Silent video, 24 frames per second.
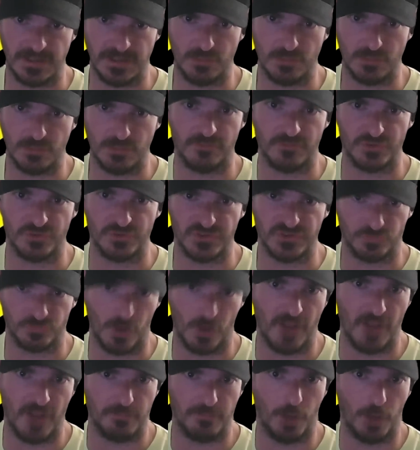He, he references
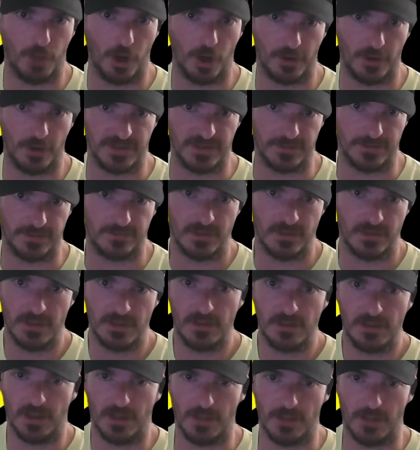Rothbard and
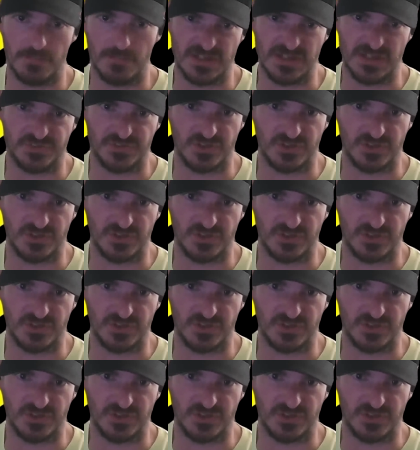uh,